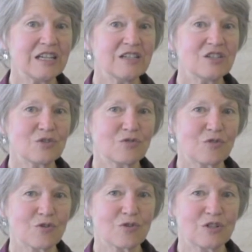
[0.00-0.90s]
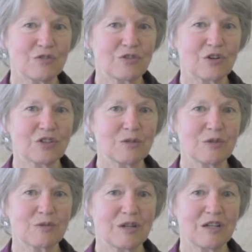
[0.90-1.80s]
into further difficulty
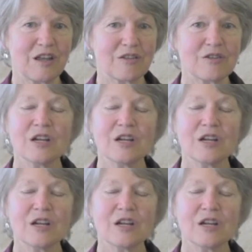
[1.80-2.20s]
with one another,